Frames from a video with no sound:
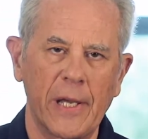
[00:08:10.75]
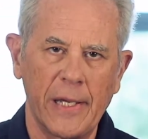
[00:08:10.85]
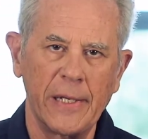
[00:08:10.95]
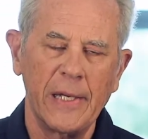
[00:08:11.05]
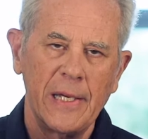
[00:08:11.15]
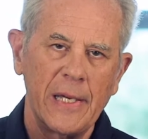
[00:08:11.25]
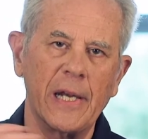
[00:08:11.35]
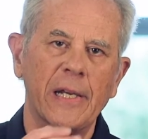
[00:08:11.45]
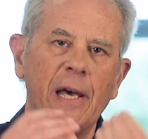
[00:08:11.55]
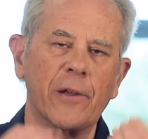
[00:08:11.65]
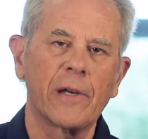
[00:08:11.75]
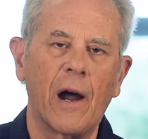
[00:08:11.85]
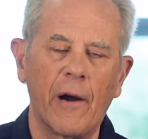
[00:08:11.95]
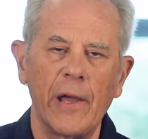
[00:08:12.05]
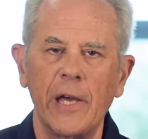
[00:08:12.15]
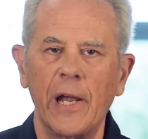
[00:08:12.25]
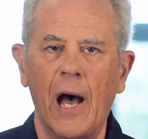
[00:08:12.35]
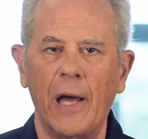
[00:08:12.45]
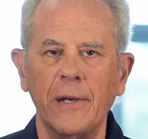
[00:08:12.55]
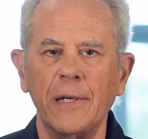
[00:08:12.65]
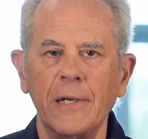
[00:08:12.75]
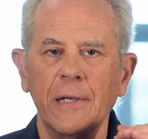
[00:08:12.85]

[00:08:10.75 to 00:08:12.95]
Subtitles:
lane, hit another car head on.